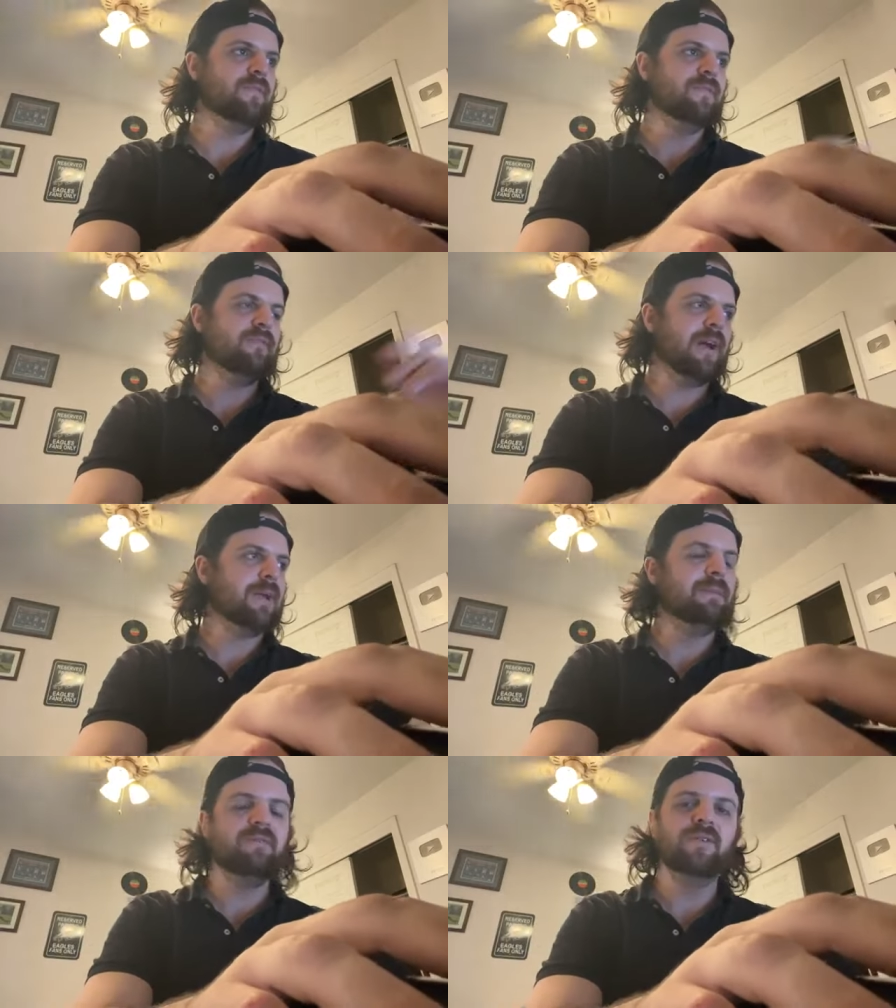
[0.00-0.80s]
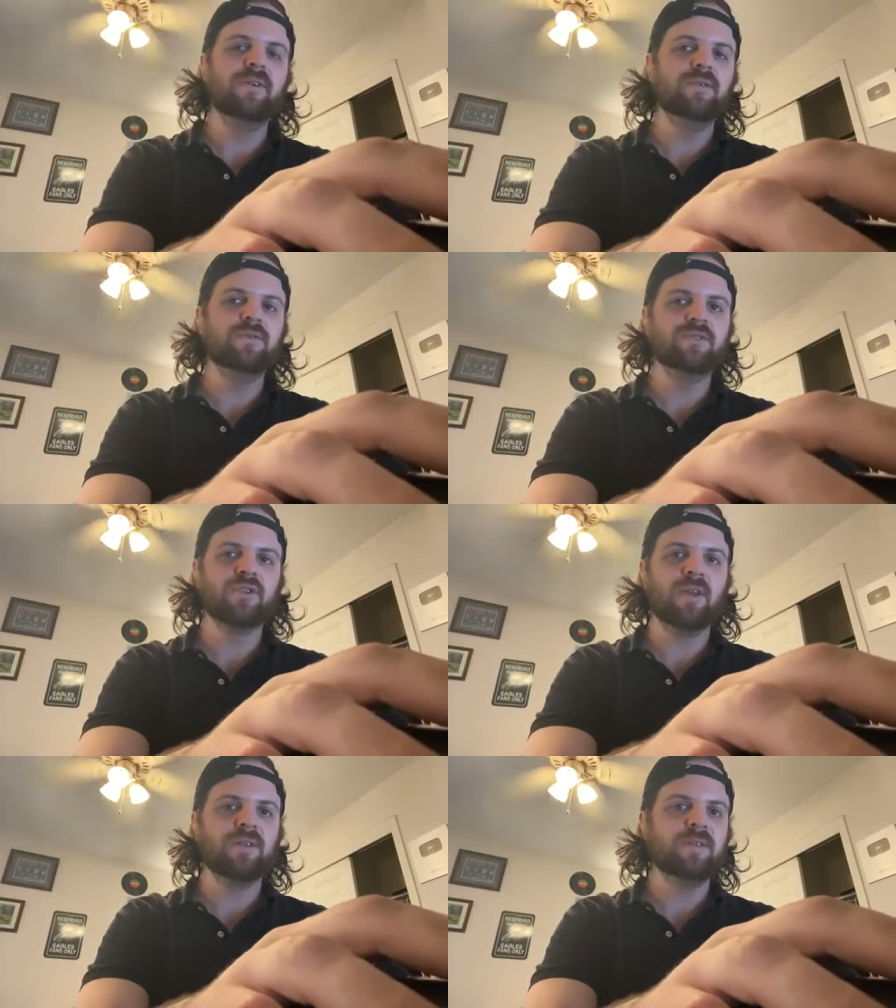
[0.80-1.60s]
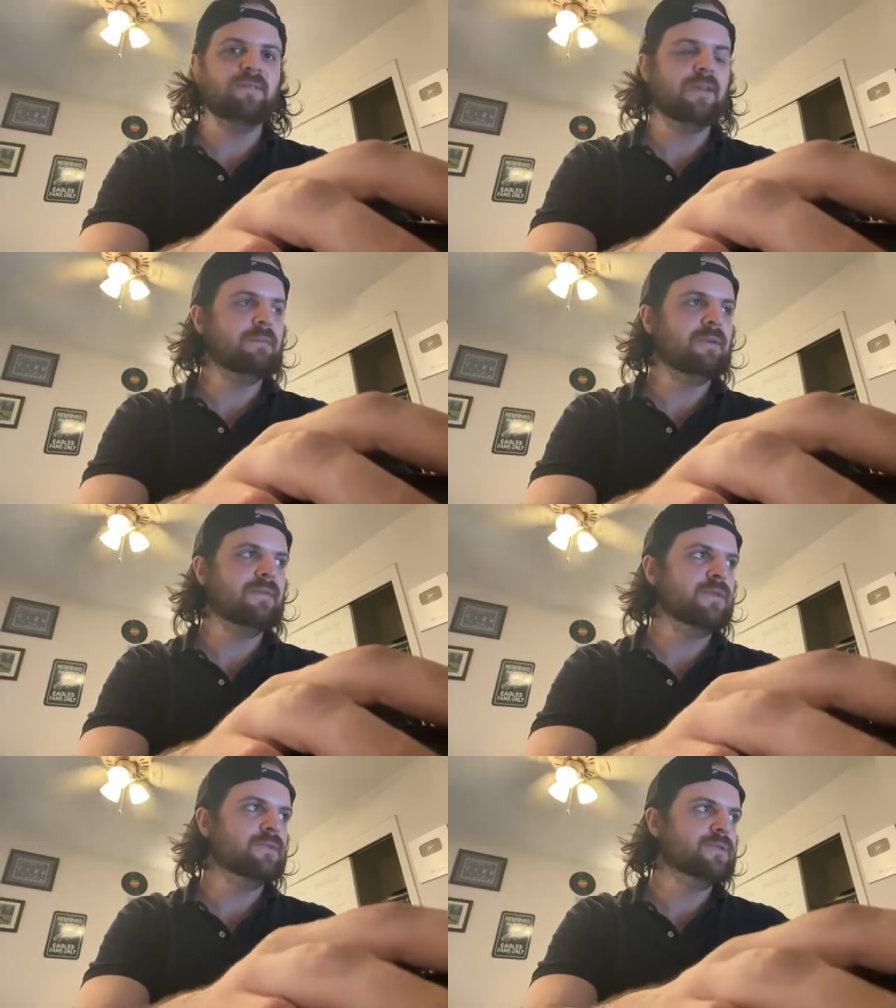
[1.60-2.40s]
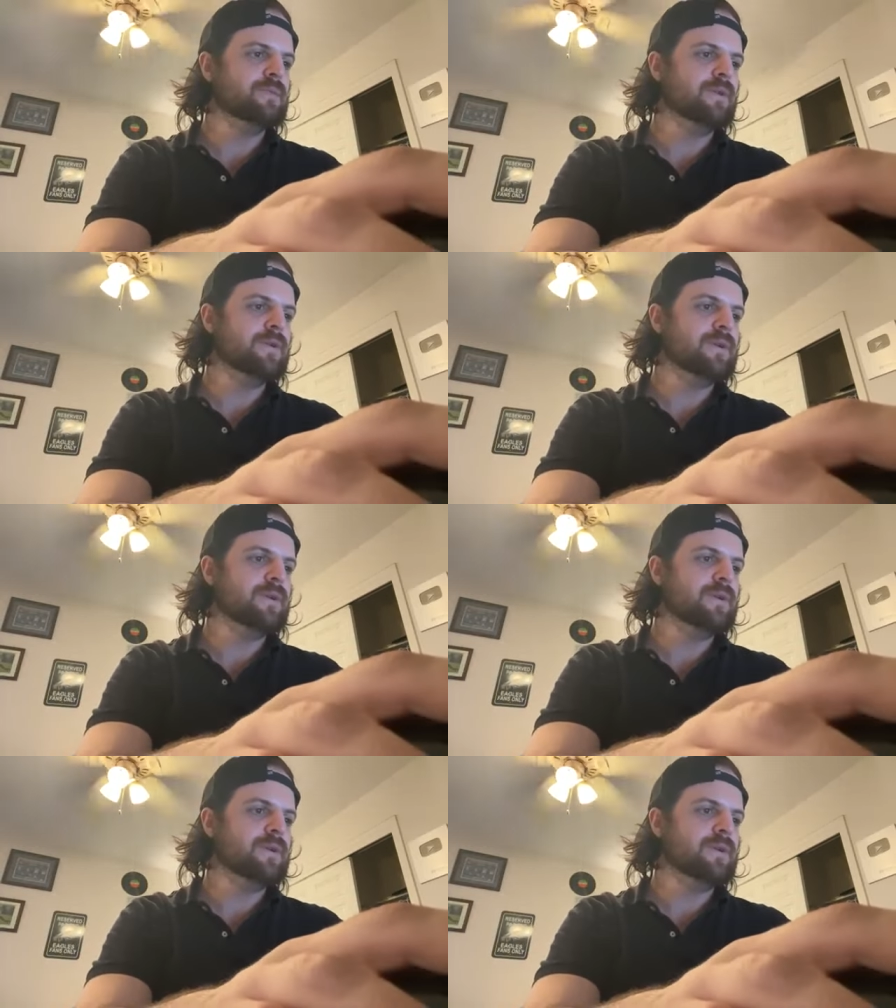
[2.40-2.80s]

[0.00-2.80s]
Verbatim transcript: flagging my videos, trying to defame my videos, but